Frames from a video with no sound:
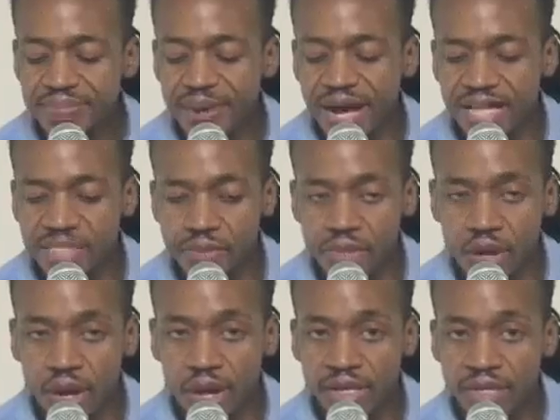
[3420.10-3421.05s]
possible to
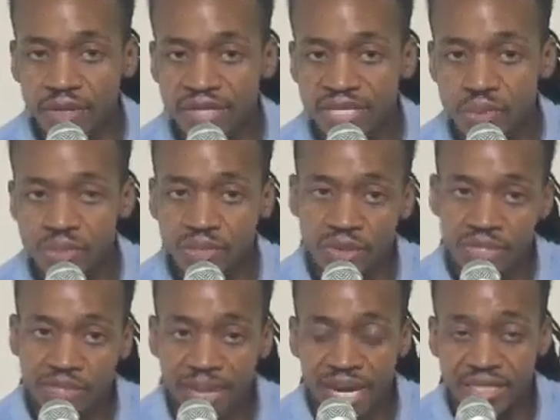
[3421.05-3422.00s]
argue that this was a
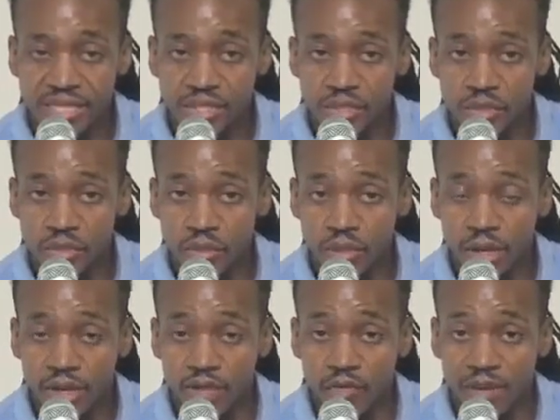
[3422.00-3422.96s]
response to
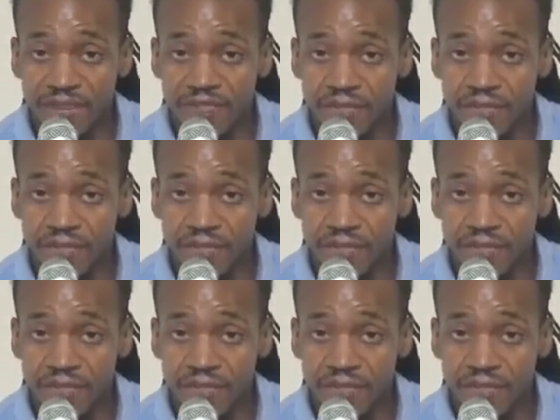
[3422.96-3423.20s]
her grief.